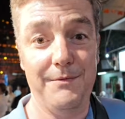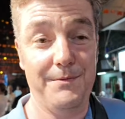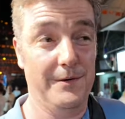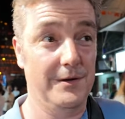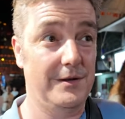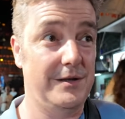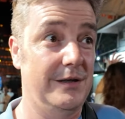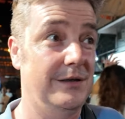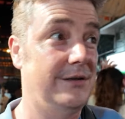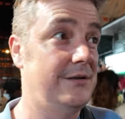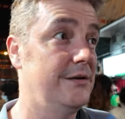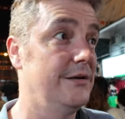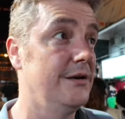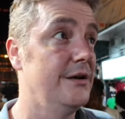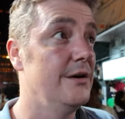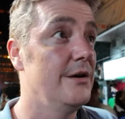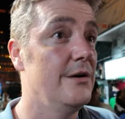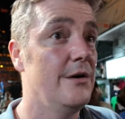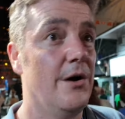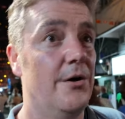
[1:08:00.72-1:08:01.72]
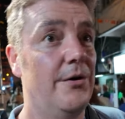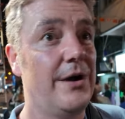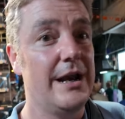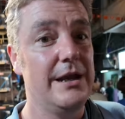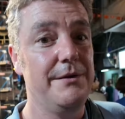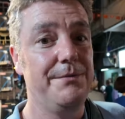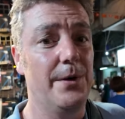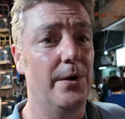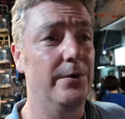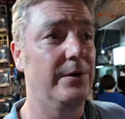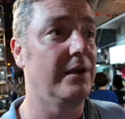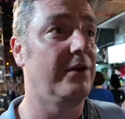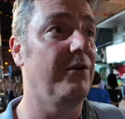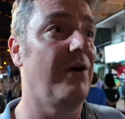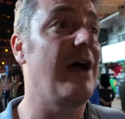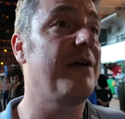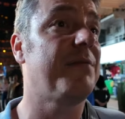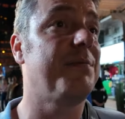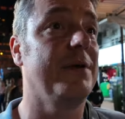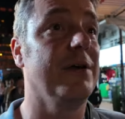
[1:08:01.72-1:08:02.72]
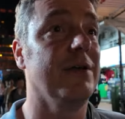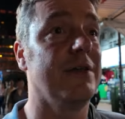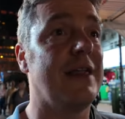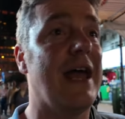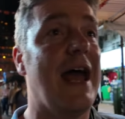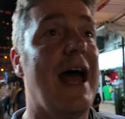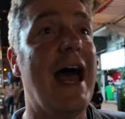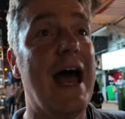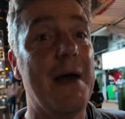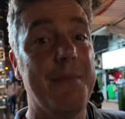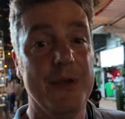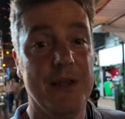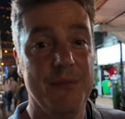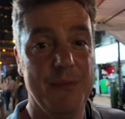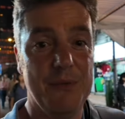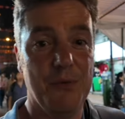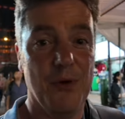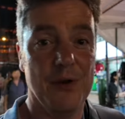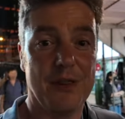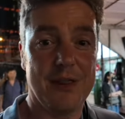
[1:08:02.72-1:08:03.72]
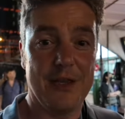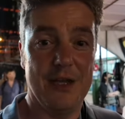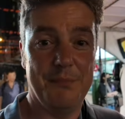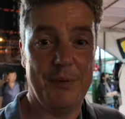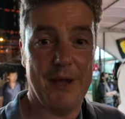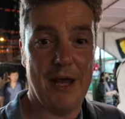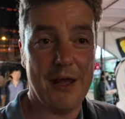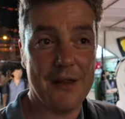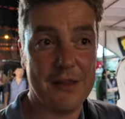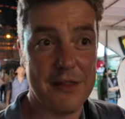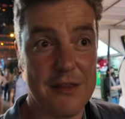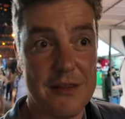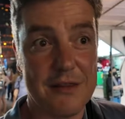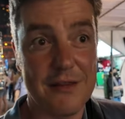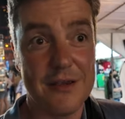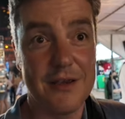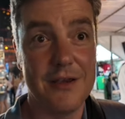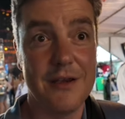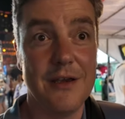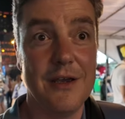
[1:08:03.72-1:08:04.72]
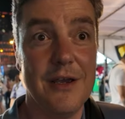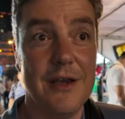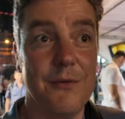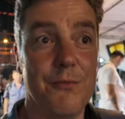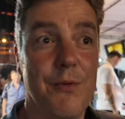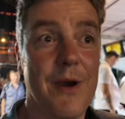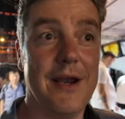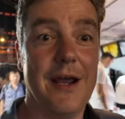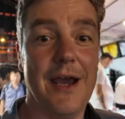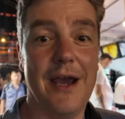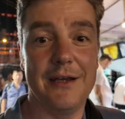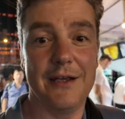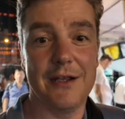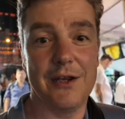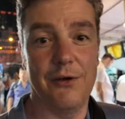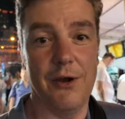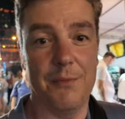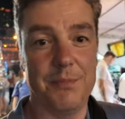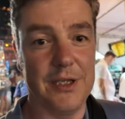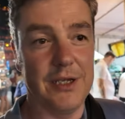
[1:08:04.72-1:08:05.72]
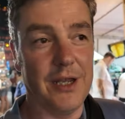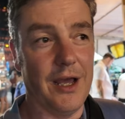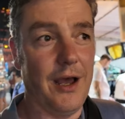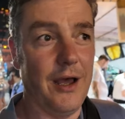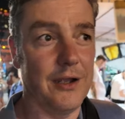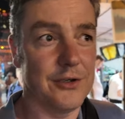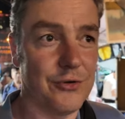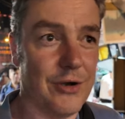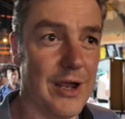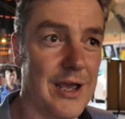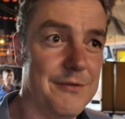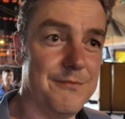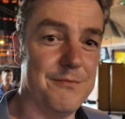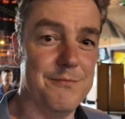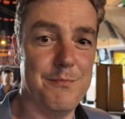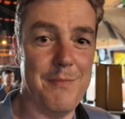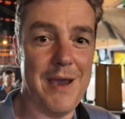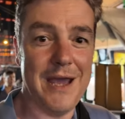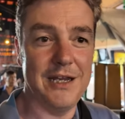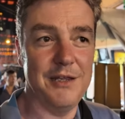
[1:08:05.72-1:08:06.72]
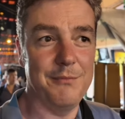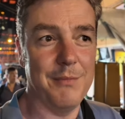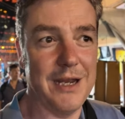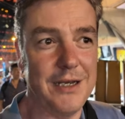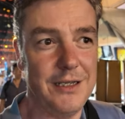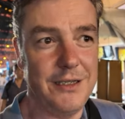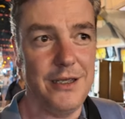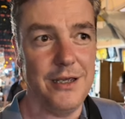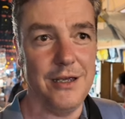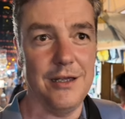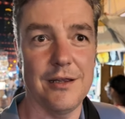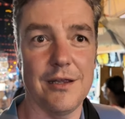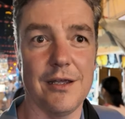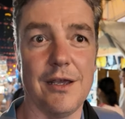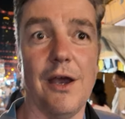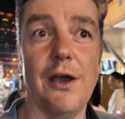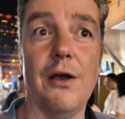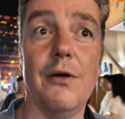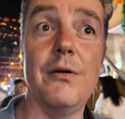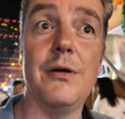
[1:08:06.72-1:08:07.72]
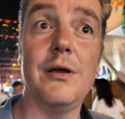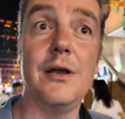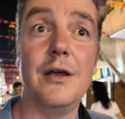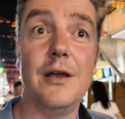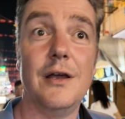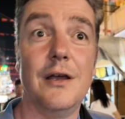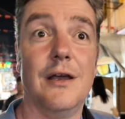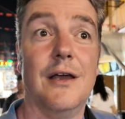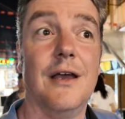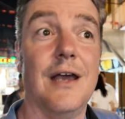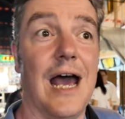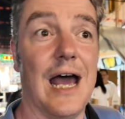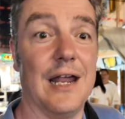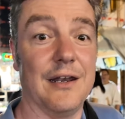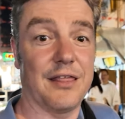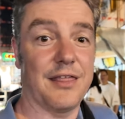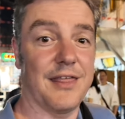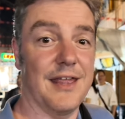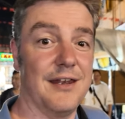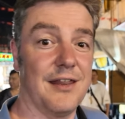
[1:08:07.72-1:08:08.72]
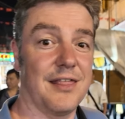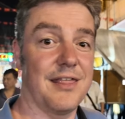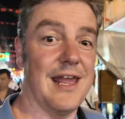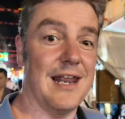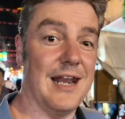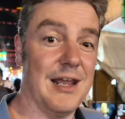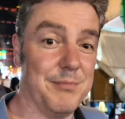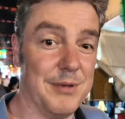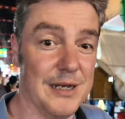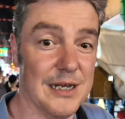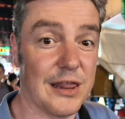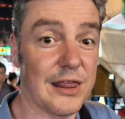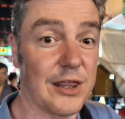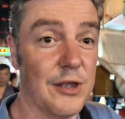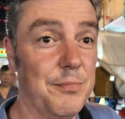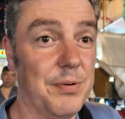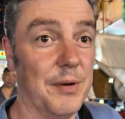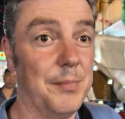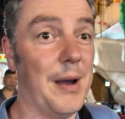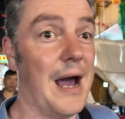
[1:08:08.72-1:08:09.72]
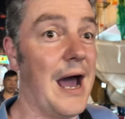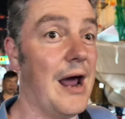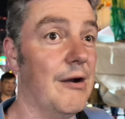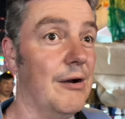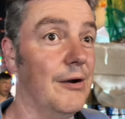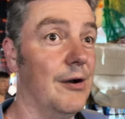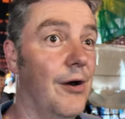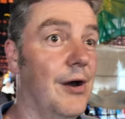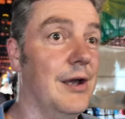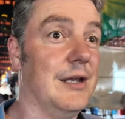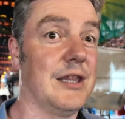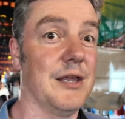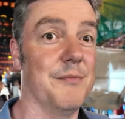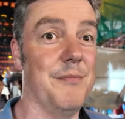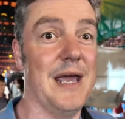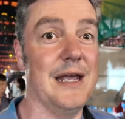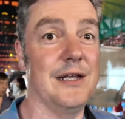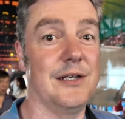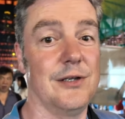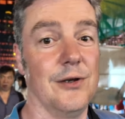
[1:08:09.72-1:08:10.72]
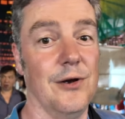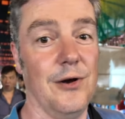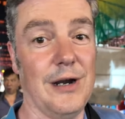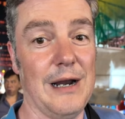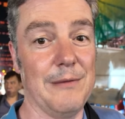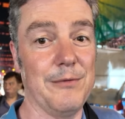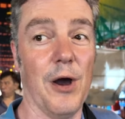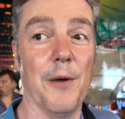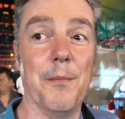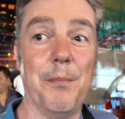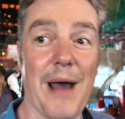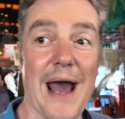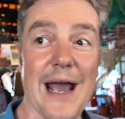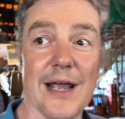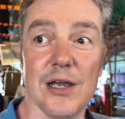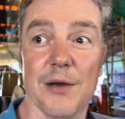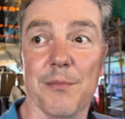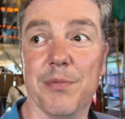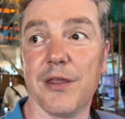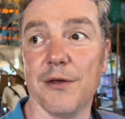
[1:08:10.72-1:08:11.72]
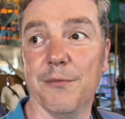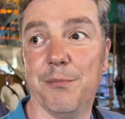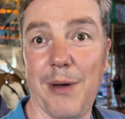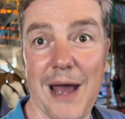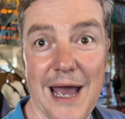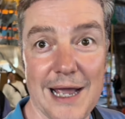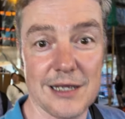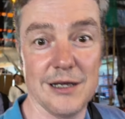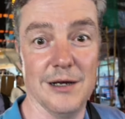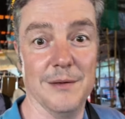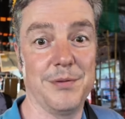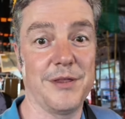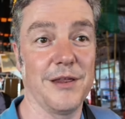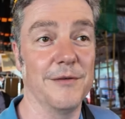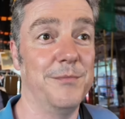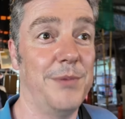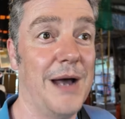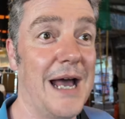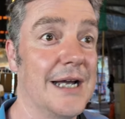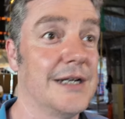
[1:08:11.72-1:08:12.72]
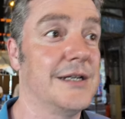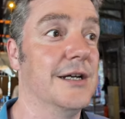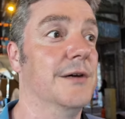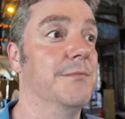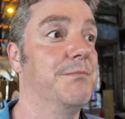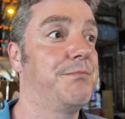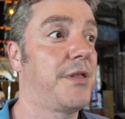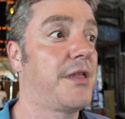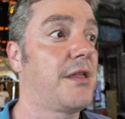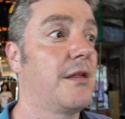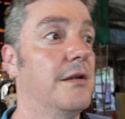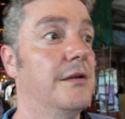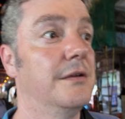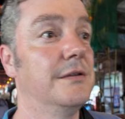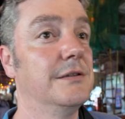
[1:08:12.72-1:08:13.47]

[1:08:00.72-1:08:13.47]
footage or any photographs, because that happened to me once in the past when I had a corrupted hard drive many, many years ago. And since then, I've been super paranoid to make sure I've got backups of backups of backups.